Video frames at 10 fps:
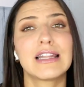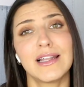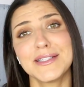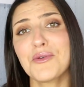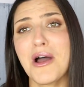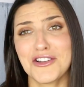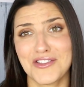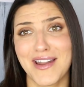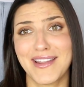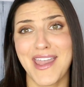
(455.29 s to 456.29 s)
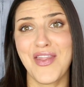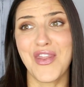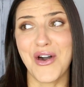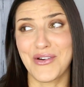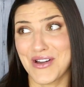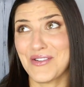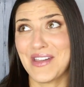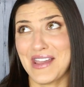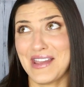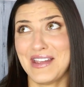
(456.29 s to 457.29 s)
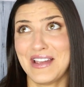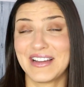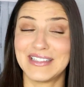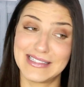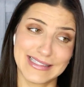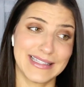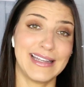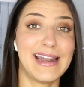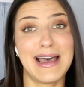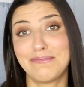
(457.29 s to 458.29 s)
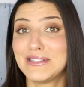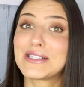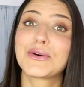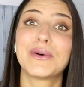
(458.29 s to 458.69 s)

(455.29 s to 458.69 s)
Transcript: Let's watch that again though, okay? Cause it happens